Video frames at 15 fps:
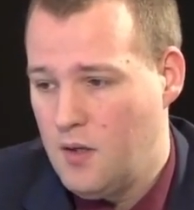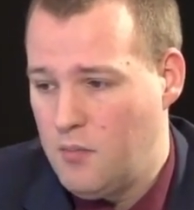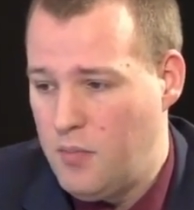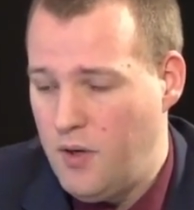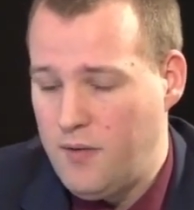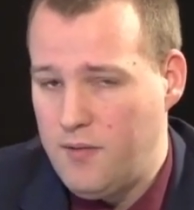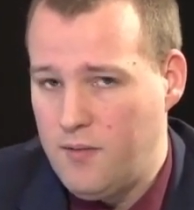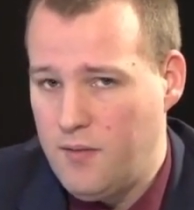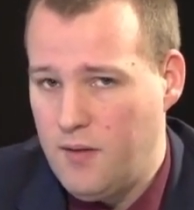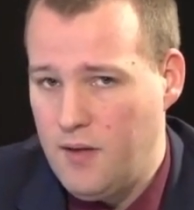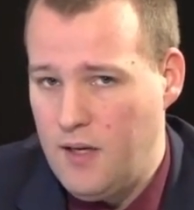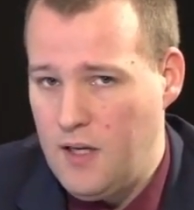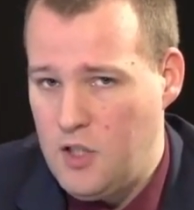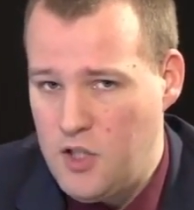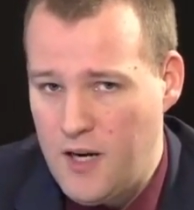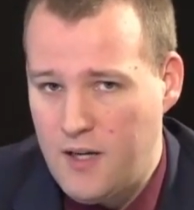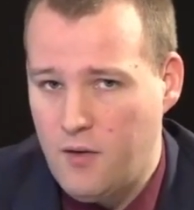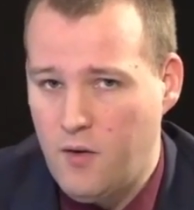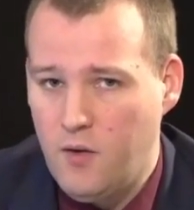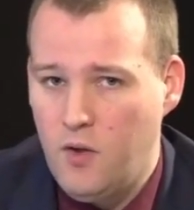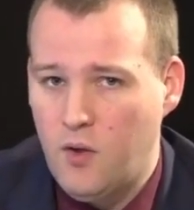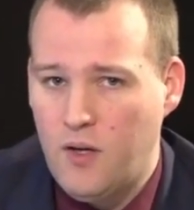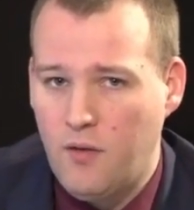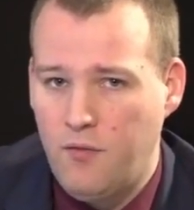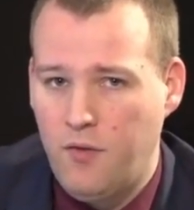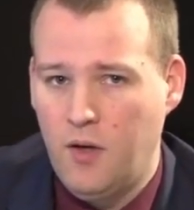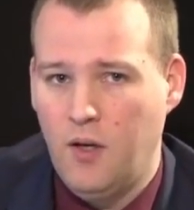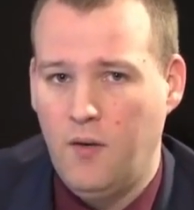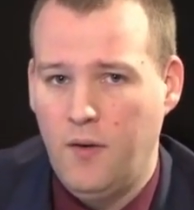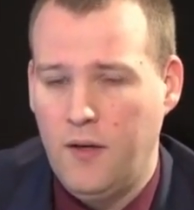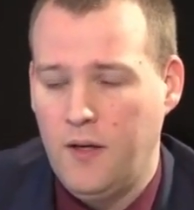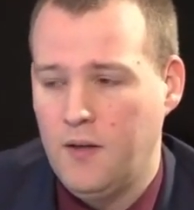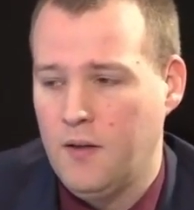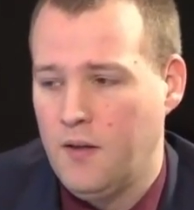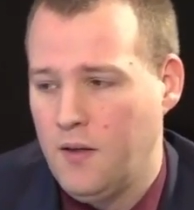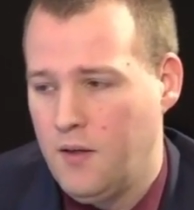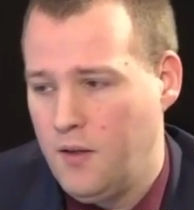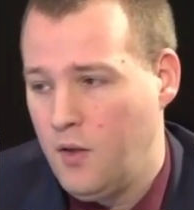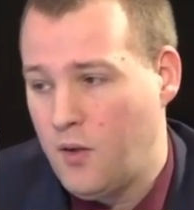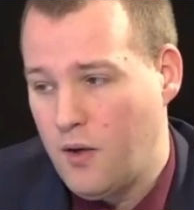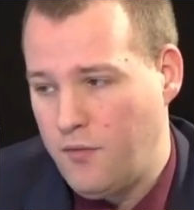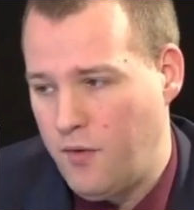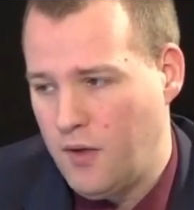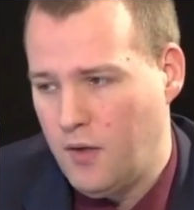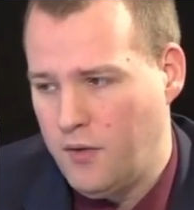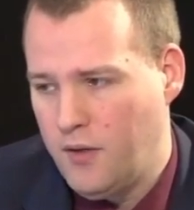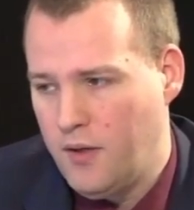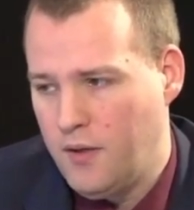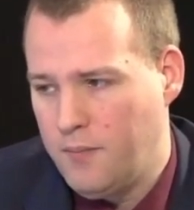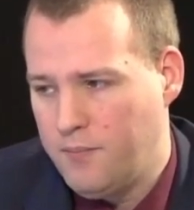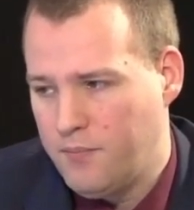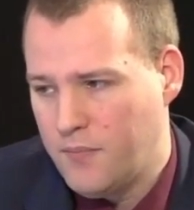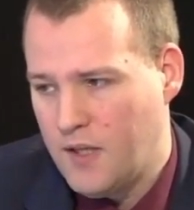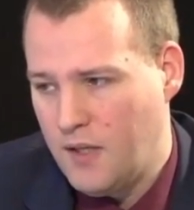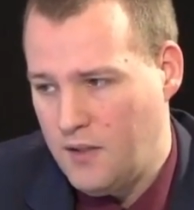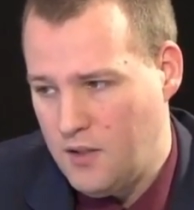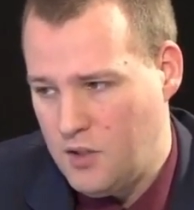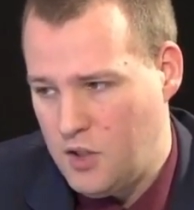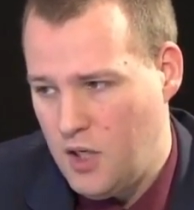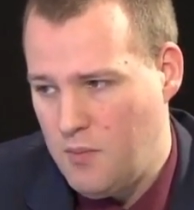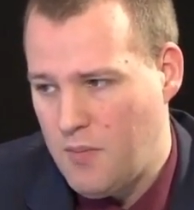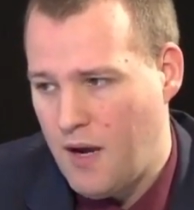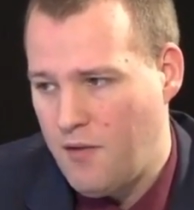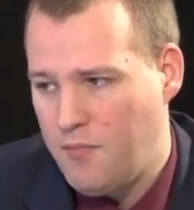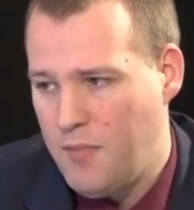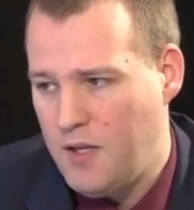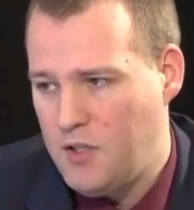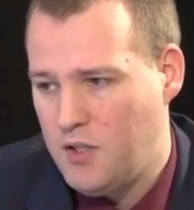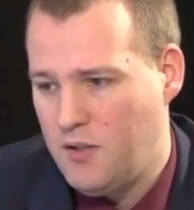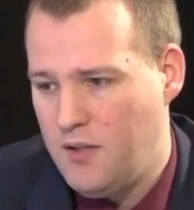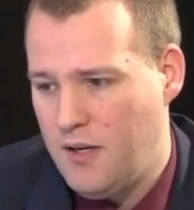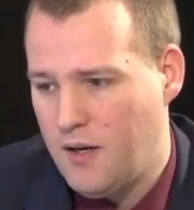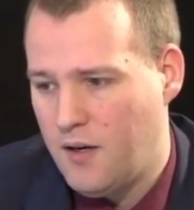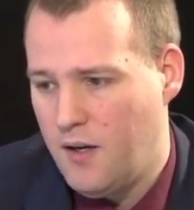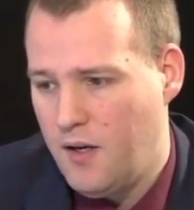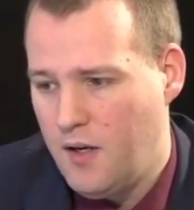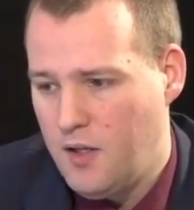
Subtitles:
But in general, you can follow the scheme I've mentioned here.